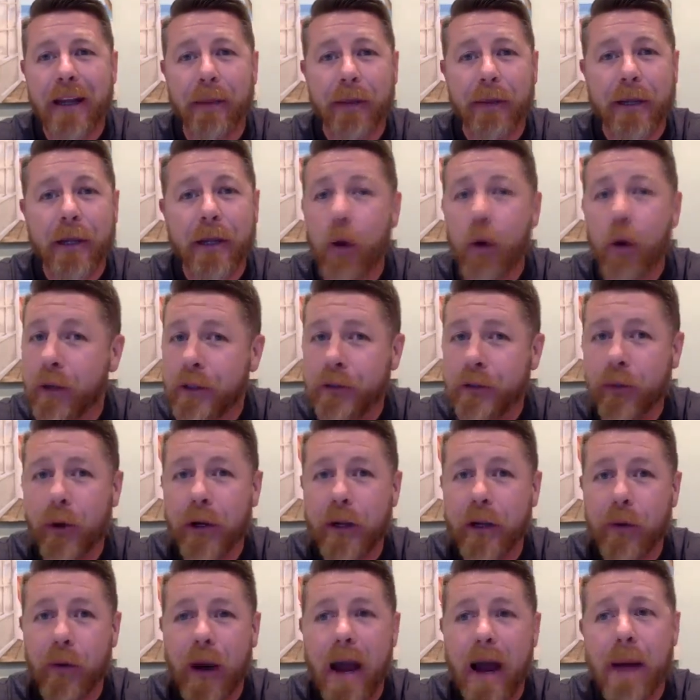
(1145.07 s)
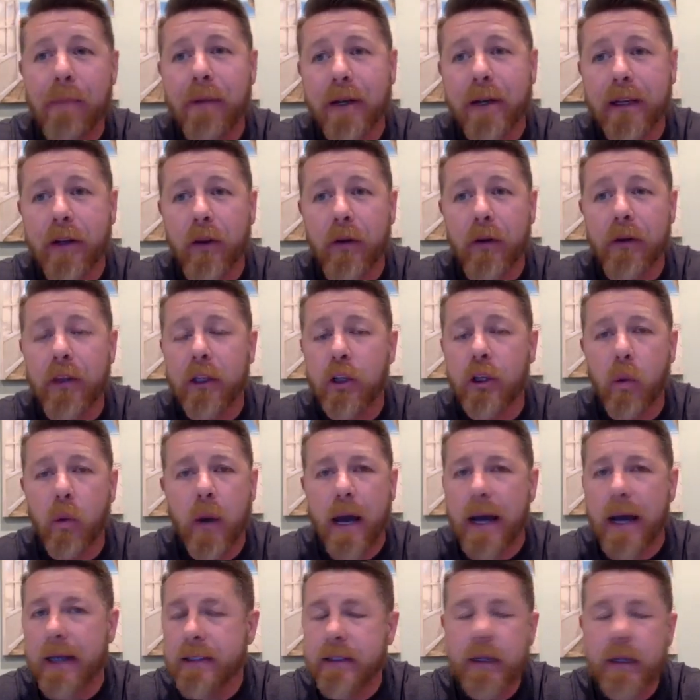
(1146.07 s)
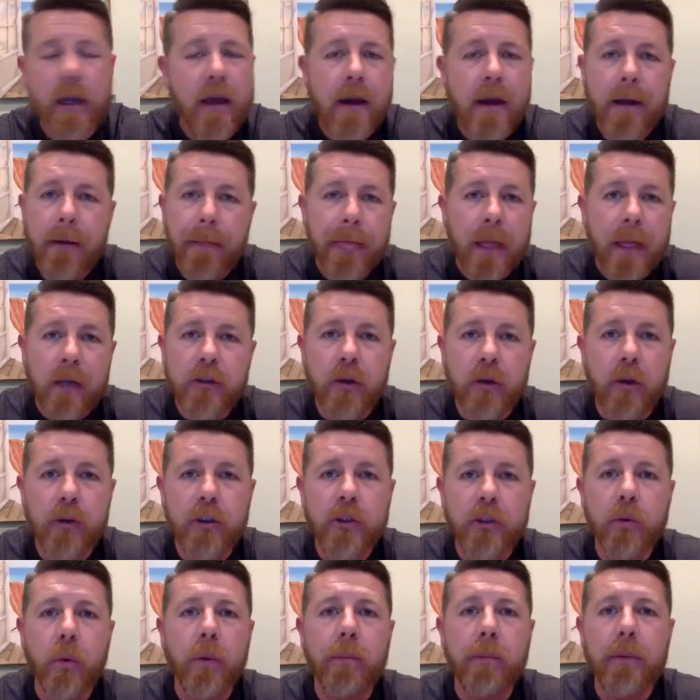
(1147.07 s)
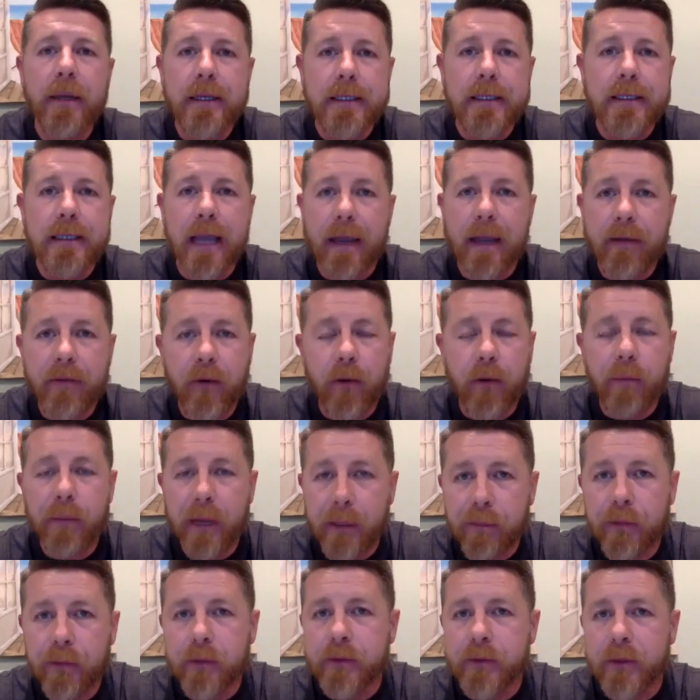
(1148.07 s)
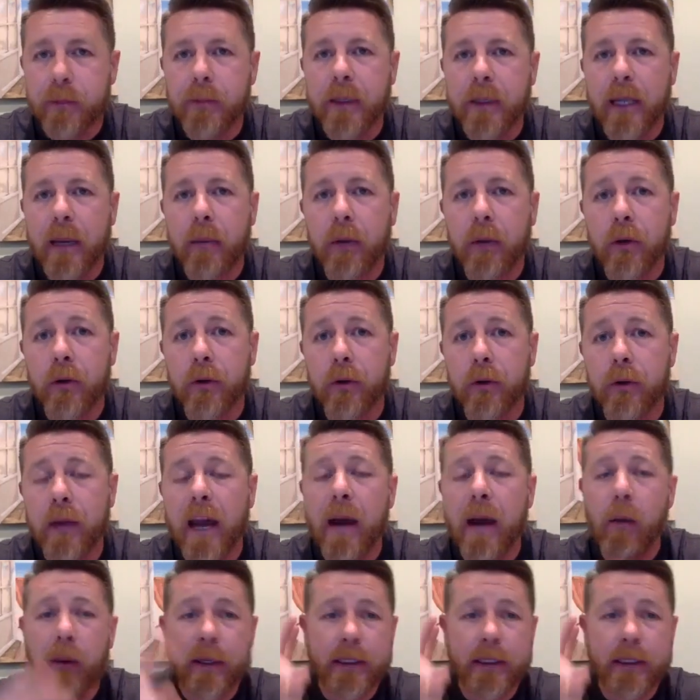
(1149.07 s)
I mean, COVID's running rapid here in the US, so it just wouldn't be safe for people to be able to do that.